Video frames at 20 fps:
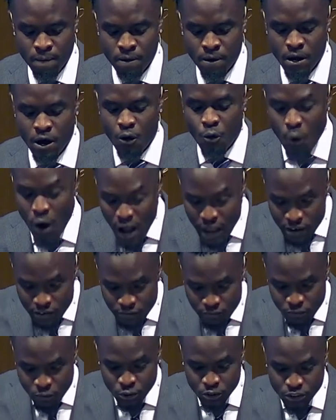A
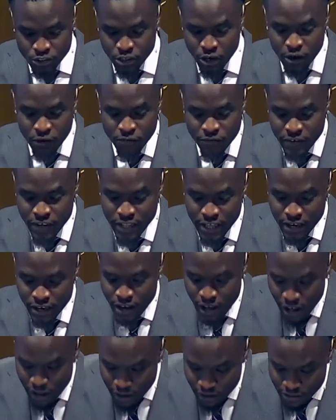wife will start feeling
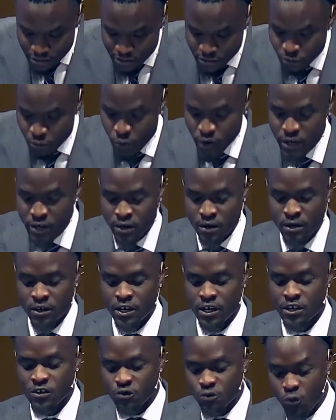angst when
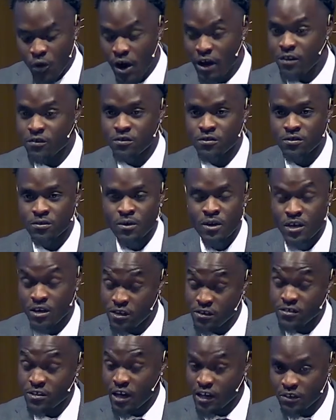
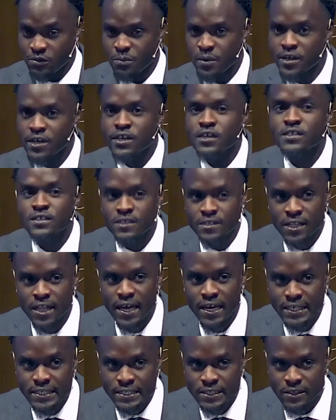his husband is
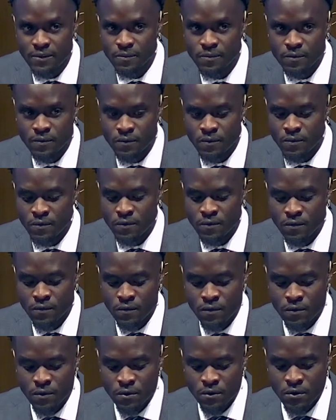lazy.
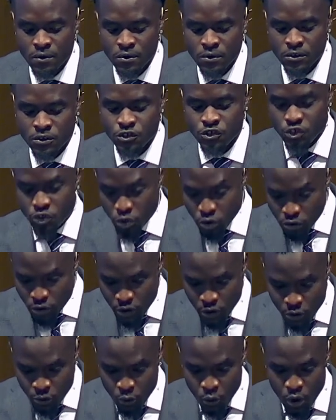
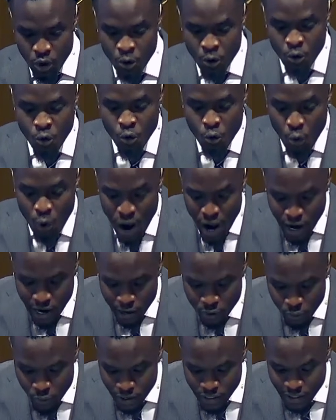Children will
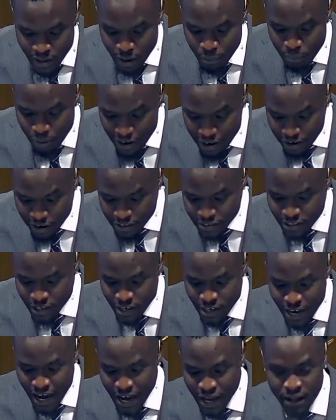whine when their parents are
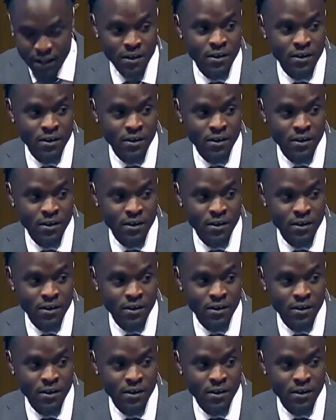not